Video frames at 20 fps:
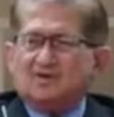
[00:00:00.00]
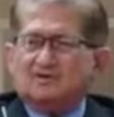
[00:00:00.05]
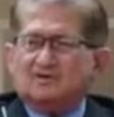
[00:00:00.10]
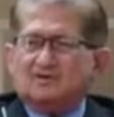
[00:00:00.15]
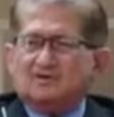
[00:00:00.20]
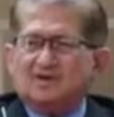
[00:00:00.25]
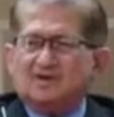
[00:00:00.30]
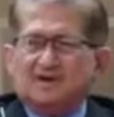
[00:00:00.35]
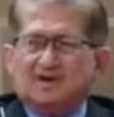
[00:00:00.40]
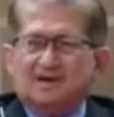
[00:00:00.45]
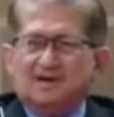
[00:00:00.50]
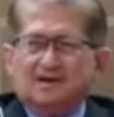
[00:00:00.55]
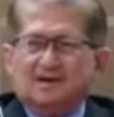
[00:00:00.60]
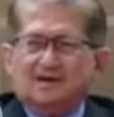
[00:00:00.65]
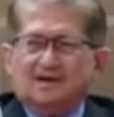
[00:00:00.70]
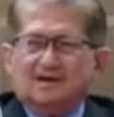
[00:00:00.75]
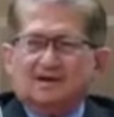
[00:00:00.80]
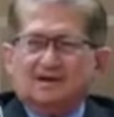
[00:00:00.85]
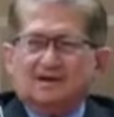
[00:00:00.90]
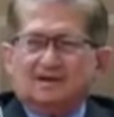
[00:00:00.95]
to me,
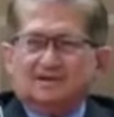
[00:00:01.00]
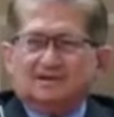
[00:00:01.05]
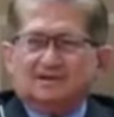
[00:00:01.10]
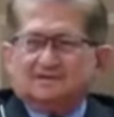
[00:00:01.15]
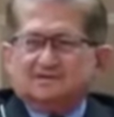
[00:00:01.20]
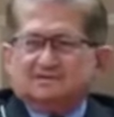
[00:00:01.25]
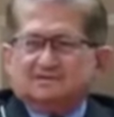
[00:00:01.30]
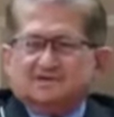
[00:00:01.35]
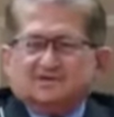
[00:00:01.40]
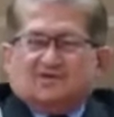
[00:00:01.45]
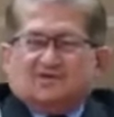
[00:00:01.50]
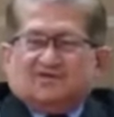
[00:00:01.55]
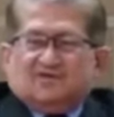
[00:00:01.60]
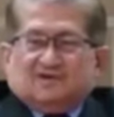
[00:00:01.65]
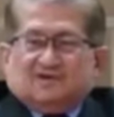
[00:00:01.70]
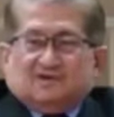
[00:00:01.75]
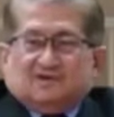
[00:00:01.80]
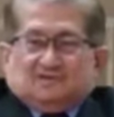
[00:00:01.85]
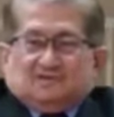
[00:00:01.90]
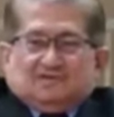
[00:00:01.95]
you
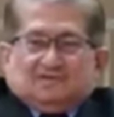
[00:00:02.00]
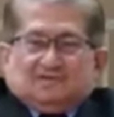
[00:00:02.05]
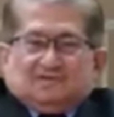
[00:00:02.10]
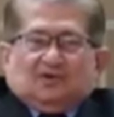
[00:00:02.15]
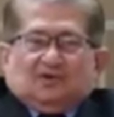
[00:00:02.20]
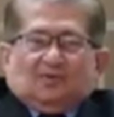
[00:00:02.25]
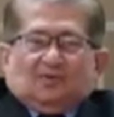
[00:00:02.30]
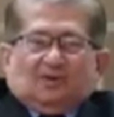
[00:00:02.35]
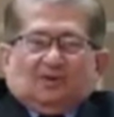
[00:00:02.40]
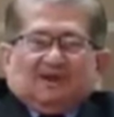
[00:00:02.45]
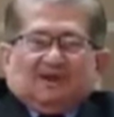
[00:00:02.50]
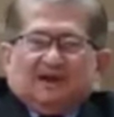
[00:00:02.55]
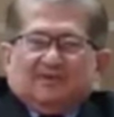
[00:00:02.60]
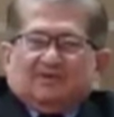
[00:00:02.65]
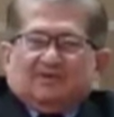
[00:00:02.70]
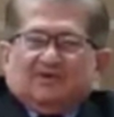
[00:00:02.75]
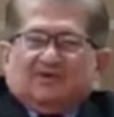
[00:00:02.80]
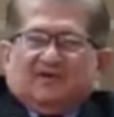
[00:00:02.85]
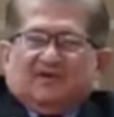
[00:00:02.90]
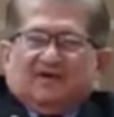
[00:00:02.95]
build up,
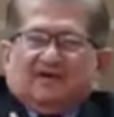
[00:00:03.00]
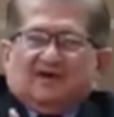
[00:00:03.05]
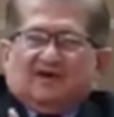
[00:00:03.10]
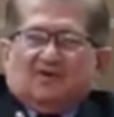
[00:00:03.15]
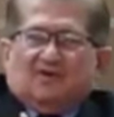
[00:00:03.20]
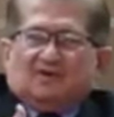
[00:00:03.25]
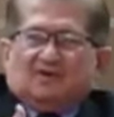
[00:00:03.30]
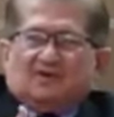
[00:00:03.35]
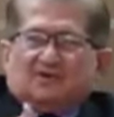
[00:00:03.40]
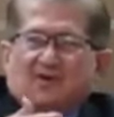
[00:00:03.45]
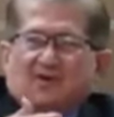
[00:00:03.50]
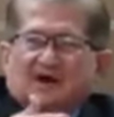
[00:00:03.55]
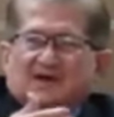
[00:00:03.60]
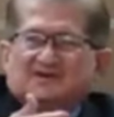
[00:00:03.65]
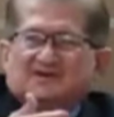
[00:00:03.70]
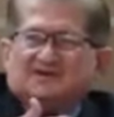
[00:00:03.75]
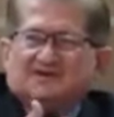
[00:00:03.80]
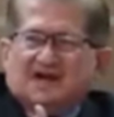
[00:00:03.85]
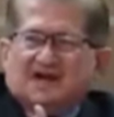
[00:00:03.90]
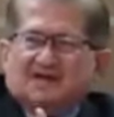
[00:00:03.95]
you feel you want to
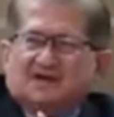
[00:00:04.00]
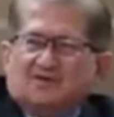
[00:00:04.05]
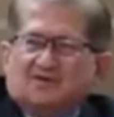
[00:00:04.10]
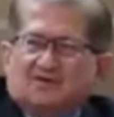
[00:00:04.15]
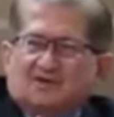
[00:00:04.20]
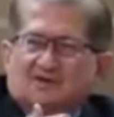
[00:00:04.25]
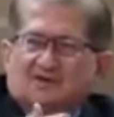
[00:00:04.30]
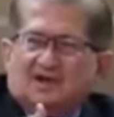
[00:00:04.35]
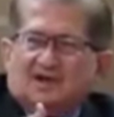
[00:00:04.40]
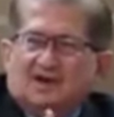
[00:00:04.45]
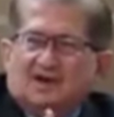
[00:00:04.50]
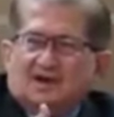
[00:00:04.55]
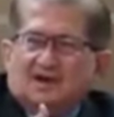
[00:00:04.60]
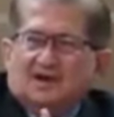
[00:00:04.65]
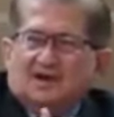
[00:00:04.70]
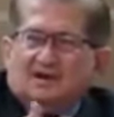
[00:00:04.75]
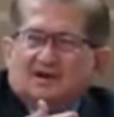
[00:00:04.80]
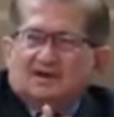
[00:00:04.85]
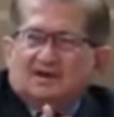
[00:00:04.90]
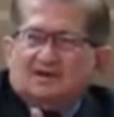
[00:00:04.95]
answer and you want
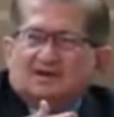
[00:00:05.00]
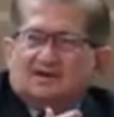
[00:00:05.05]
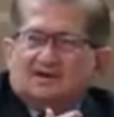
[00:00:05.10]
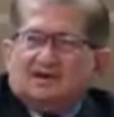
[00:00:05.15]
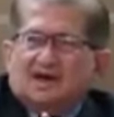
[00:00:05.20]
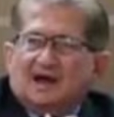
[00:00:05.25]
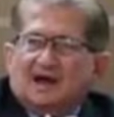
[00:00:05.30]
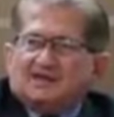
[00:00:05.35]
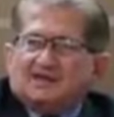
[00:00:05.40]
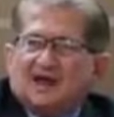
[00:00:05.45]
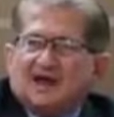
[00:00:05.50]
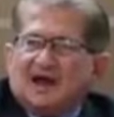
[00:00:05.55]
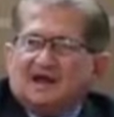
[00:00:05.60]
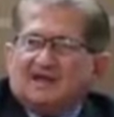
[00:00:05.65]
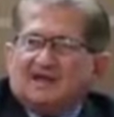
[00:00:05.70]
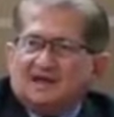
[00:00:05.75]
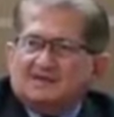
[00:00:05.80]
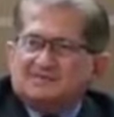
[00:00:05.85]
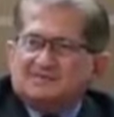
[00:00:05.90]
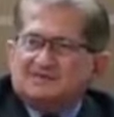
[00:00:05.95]
attack
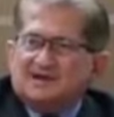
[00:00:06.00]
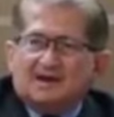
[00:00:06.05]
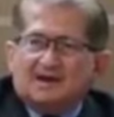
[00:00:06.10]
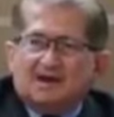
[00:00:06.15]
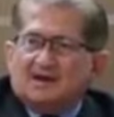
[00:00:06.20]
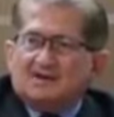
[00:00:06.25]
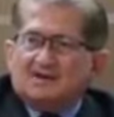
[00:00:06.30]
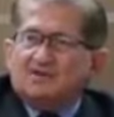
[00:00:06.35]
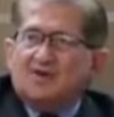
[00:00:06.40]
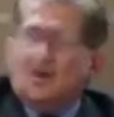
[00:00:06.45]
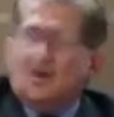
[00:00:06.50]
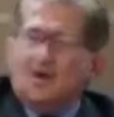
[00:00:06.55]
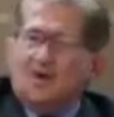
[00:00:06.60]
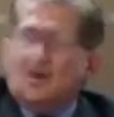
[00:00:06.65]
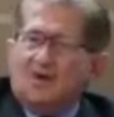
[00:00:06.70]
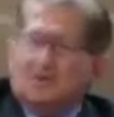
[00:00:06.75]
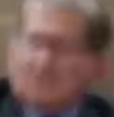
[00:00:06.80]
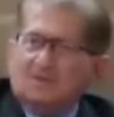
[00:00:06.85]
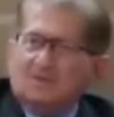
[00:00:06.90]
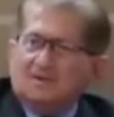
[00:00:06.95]
them. Say, no,